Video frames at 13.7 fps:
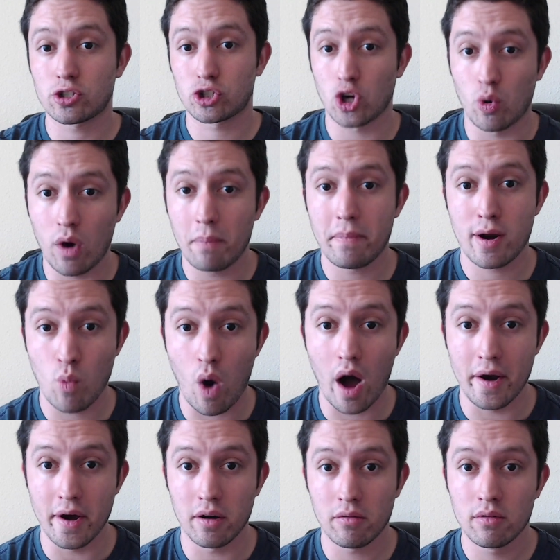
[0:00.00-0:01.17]
show up in
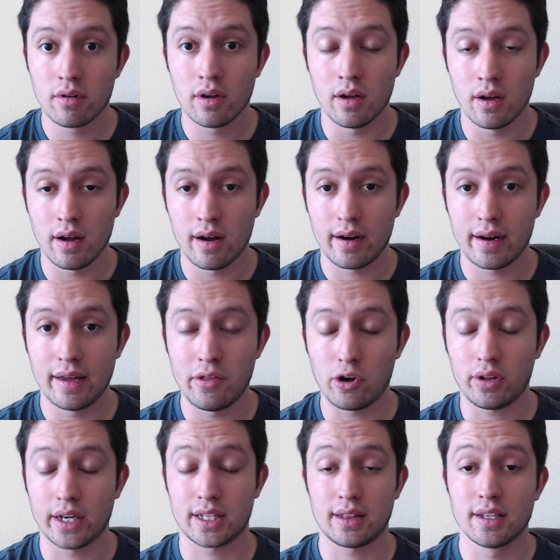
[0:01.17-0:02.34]
Wano, and they're
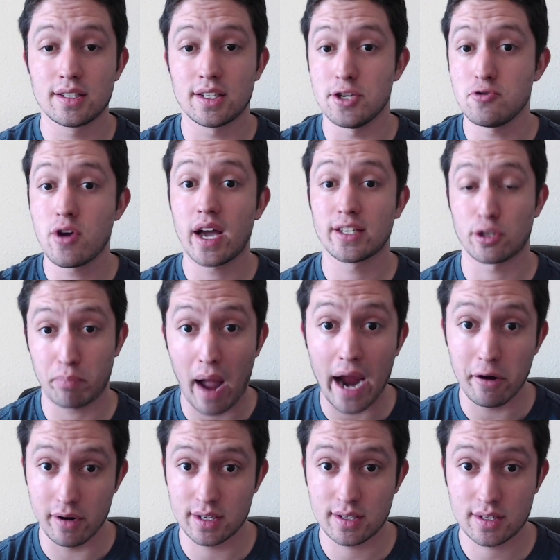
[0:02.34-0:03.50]
like, listen, you guys are
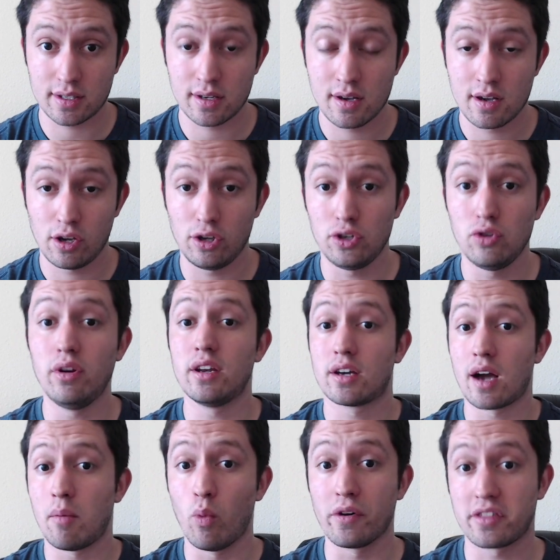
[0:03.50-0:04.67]
pirates. You need to
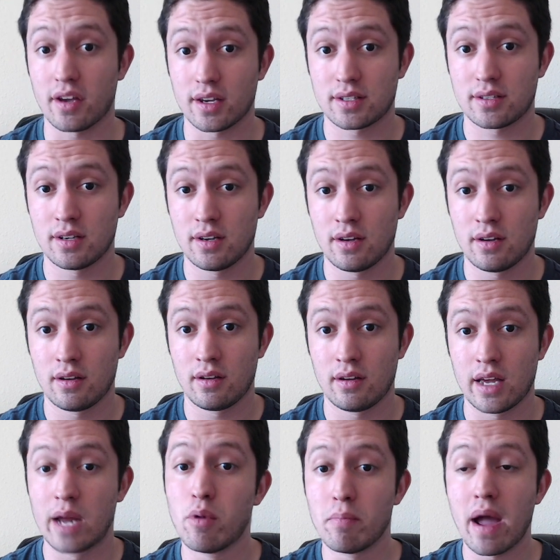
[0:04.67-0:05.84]
come with us.
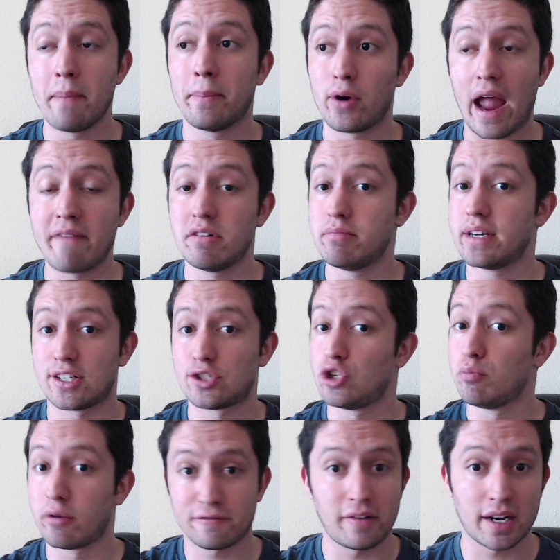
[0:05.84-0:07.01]
And remember, everybody's
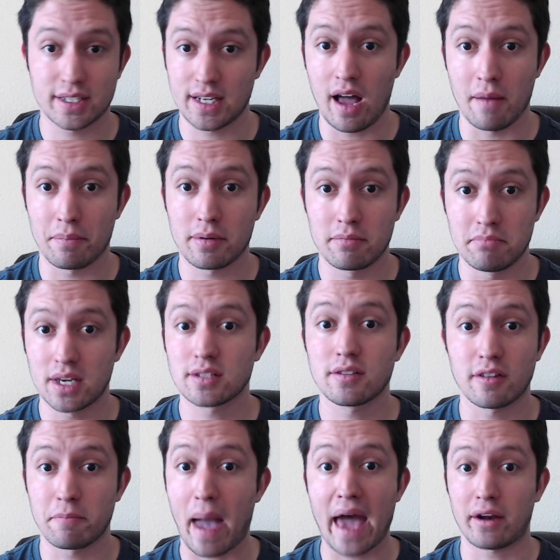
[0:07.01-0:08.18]
super fucked up because of the
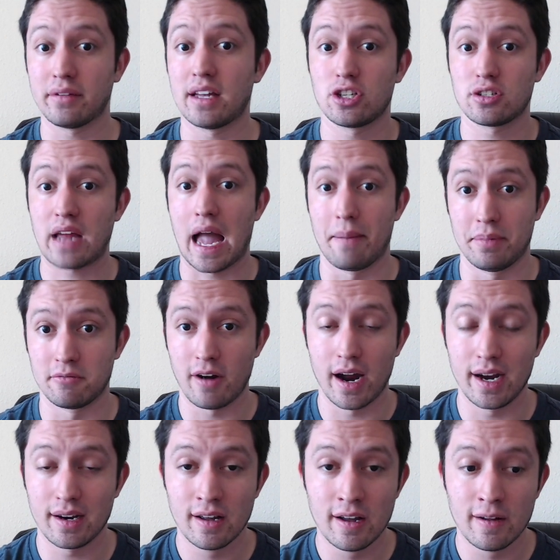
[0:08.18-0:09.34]
battle that just happened, right?
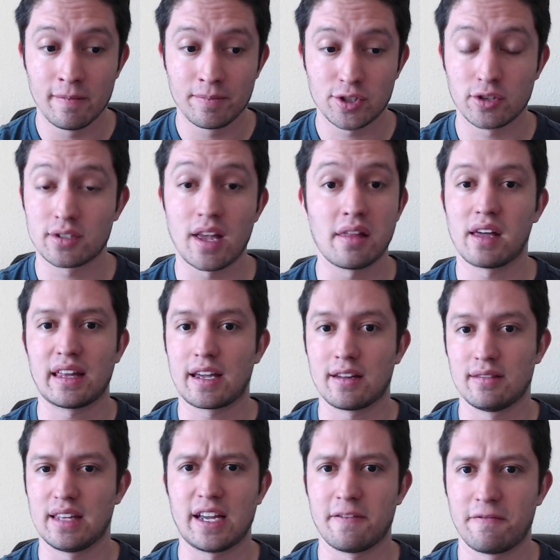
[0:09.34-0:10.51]
So it's not like
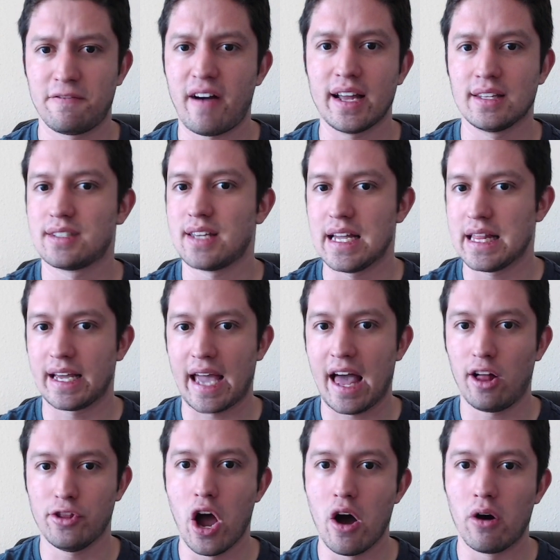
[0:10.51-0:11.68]
they can fight and say, like, hell
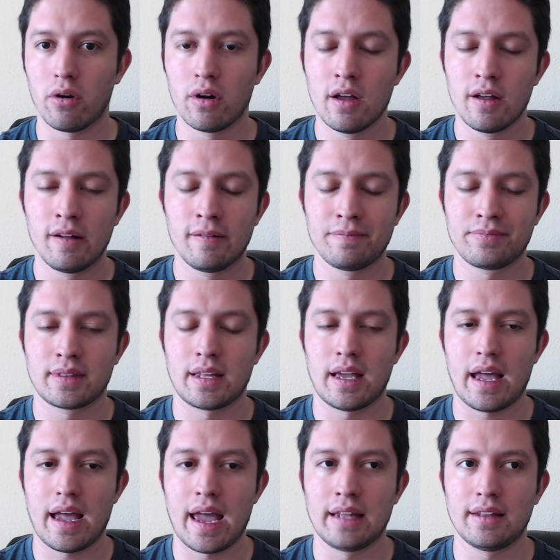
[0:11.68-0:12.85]
no.
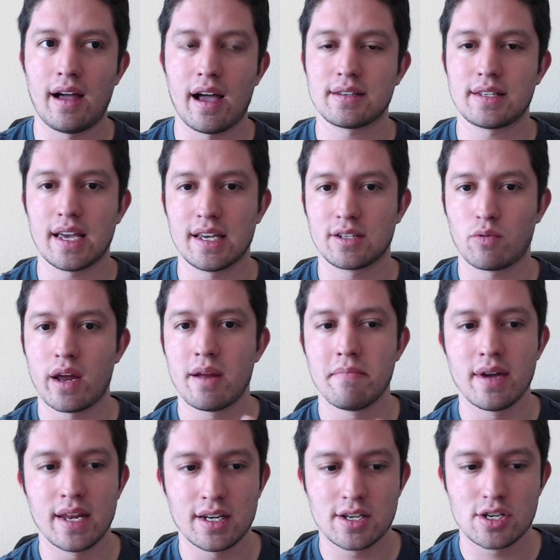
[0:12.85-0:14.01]
And Law says, wait a
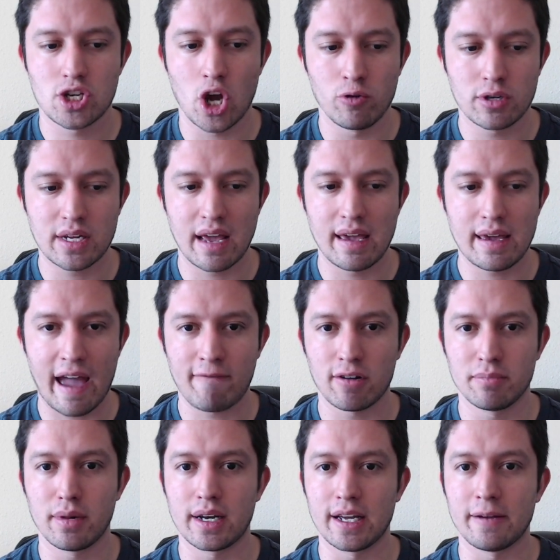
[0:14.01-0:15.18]
minute, don't take
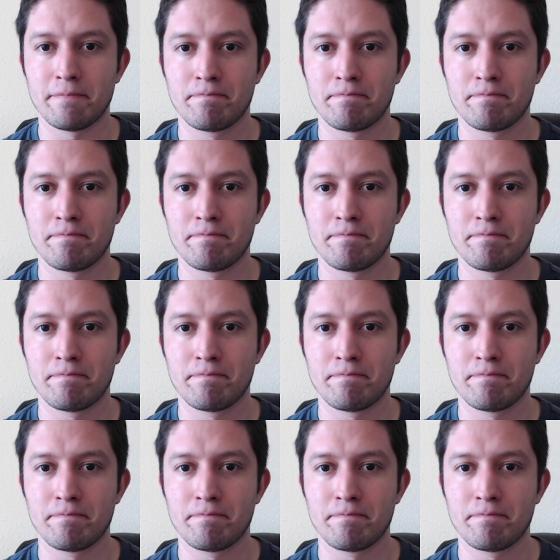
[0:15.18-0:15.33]
everybody.